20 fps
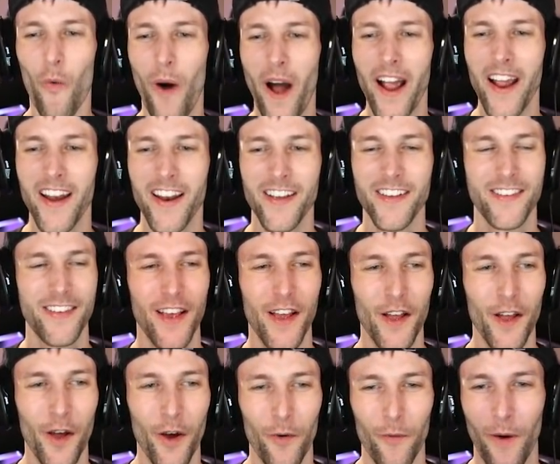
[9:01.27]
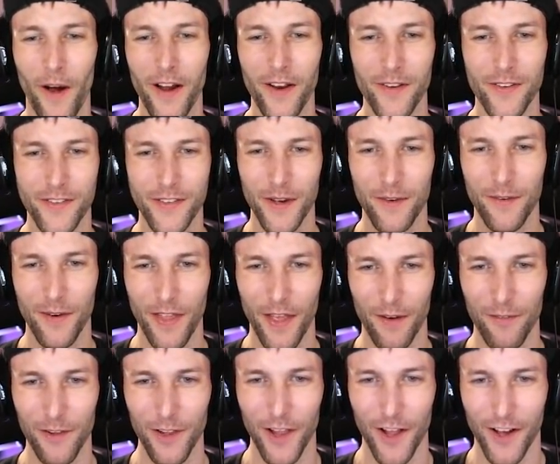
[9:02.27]
Why do some of
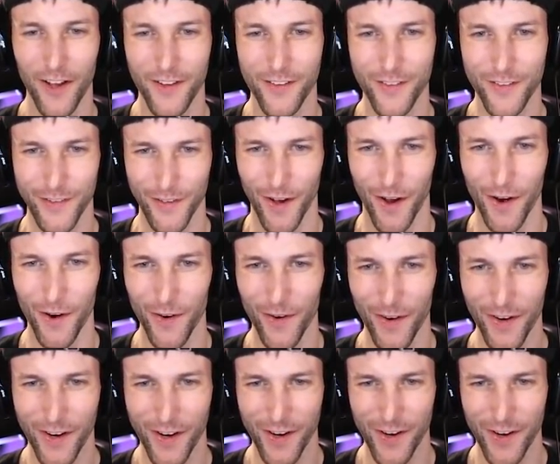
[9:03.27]
them look so